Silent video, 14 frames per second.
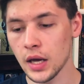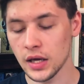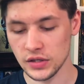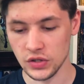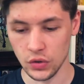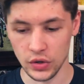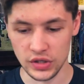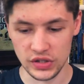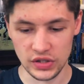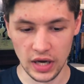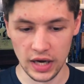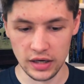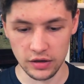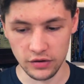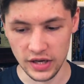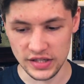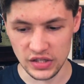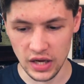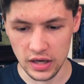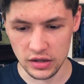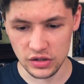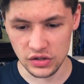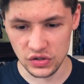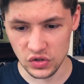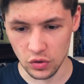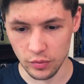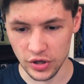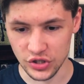So it's not
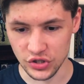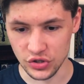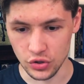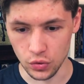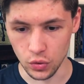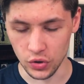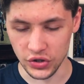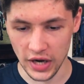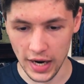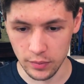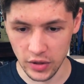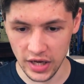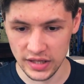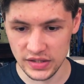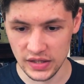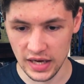so much dual timelines